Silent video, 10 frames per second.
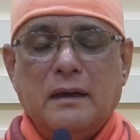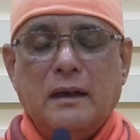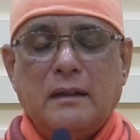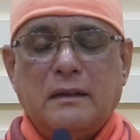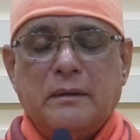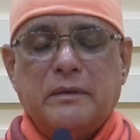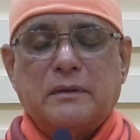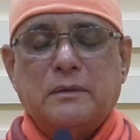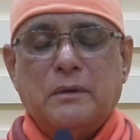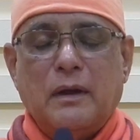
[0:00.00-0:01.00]
nitya
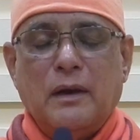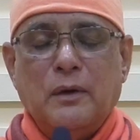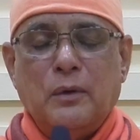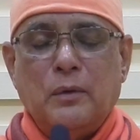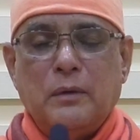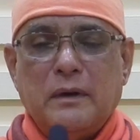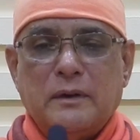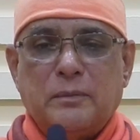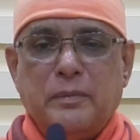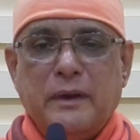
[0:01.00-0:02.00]
vastu alone
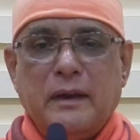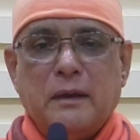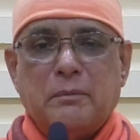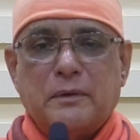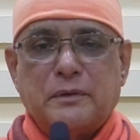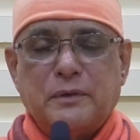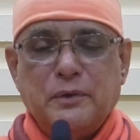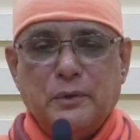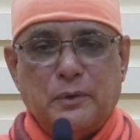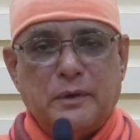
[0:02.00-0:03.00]
is being
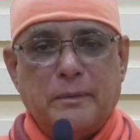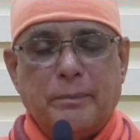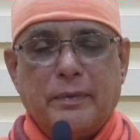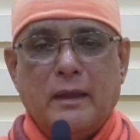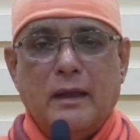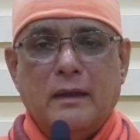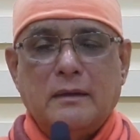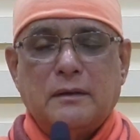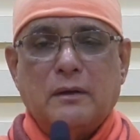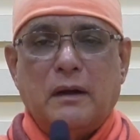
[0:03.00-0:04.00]
pursued.
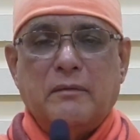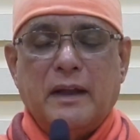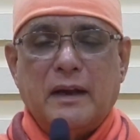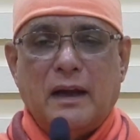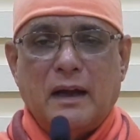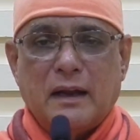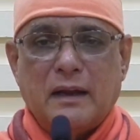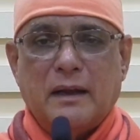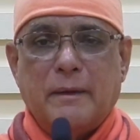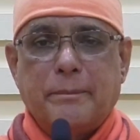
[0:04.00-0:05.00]
This is called
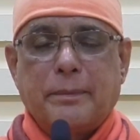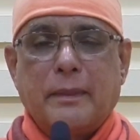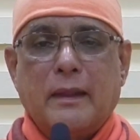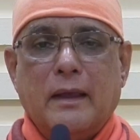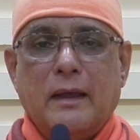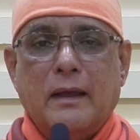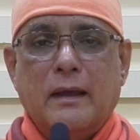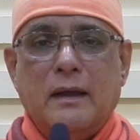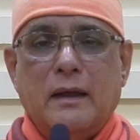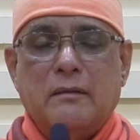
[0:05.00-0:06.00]
vairagya.
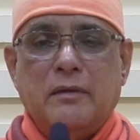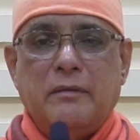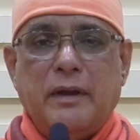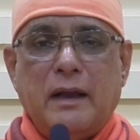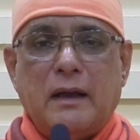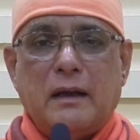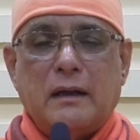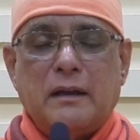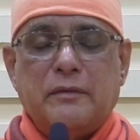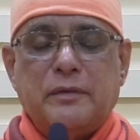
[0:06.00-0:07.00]
Viveka
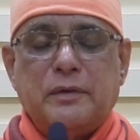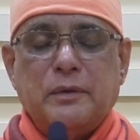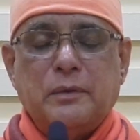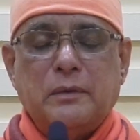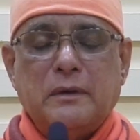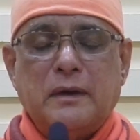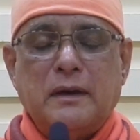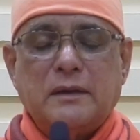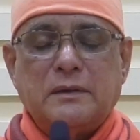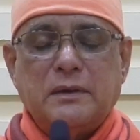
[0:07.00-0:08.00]
gives you the
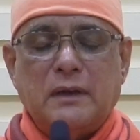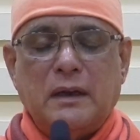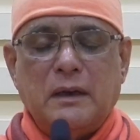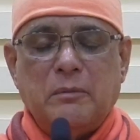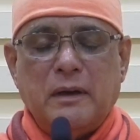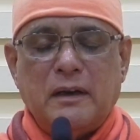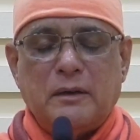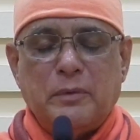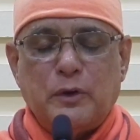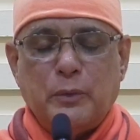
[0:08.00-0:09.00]
discernment
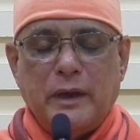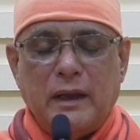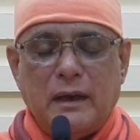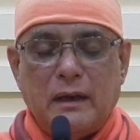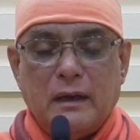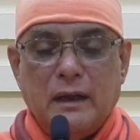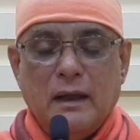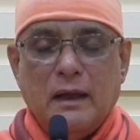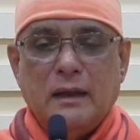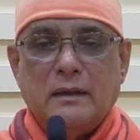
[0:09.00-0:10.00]
between
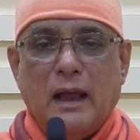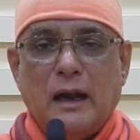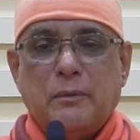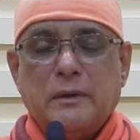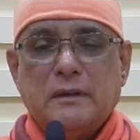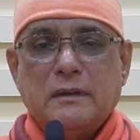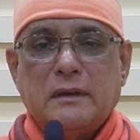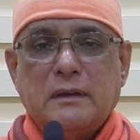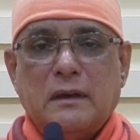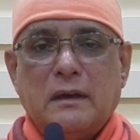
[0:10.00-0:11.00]
that which is
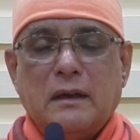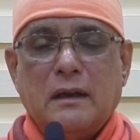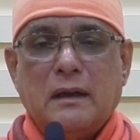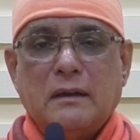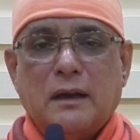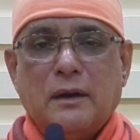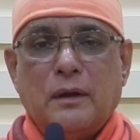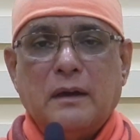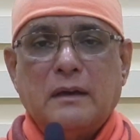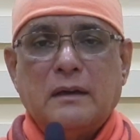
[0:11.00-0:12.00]
eternal and the
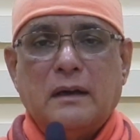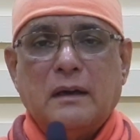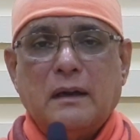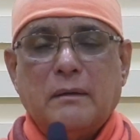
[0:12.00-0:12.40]
non-eternal,